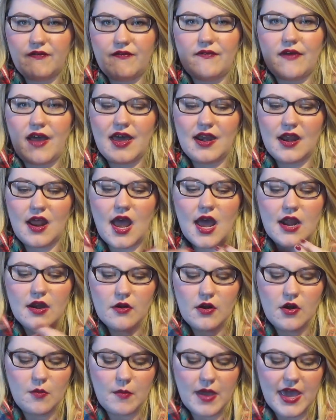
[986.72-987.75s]
I
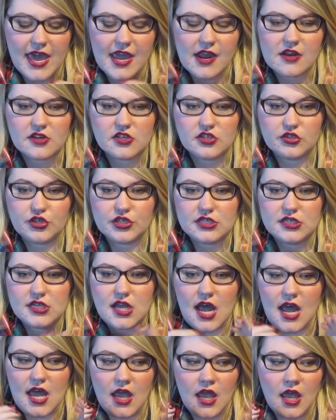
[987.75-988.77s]
don't know, my hair is just
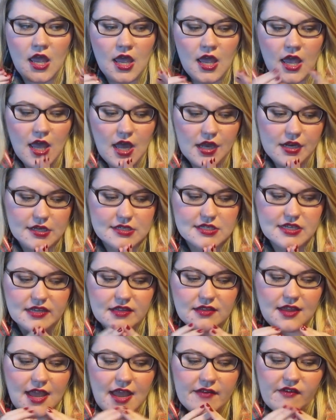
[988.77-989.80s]
not,
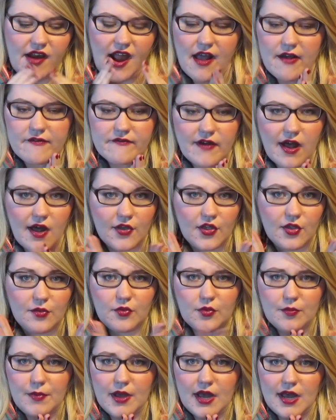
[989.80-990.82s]
doesn't ever have volume
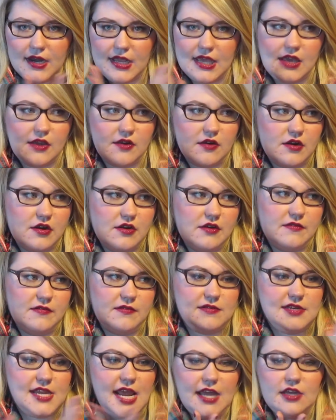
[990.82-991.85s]
or body or
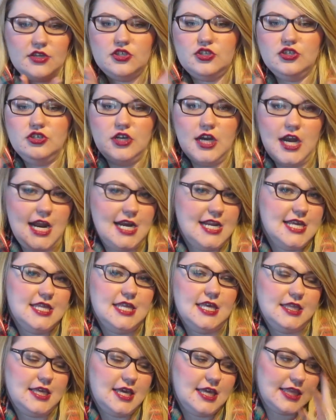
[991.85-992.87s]
texture or
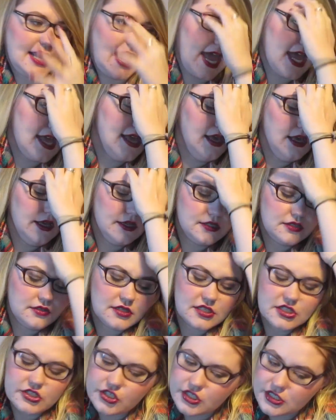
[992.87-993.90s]
anything like that. So
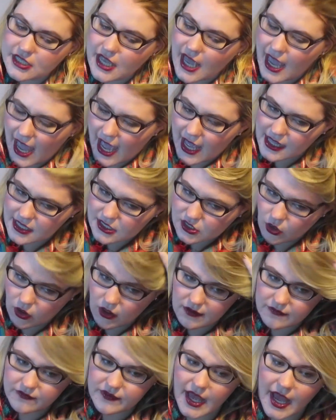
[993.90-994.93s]
this just adds all
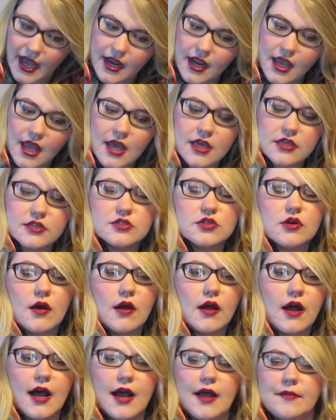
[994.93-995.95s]
of that.
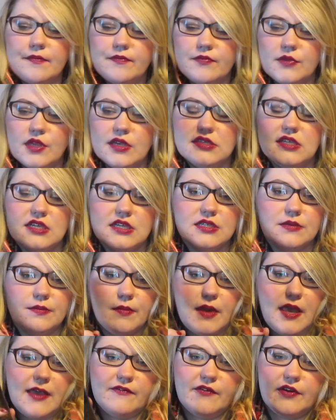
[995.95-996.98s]
So this is
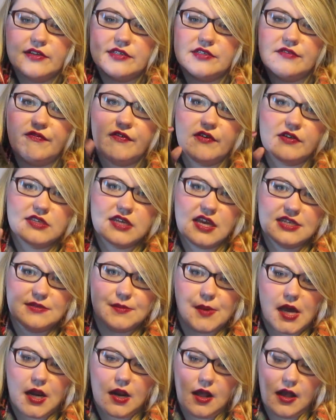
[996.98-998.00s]
my first full-size
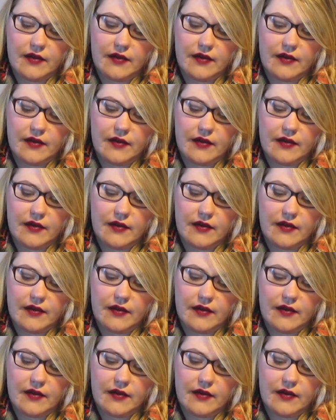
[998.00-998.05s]
bottle.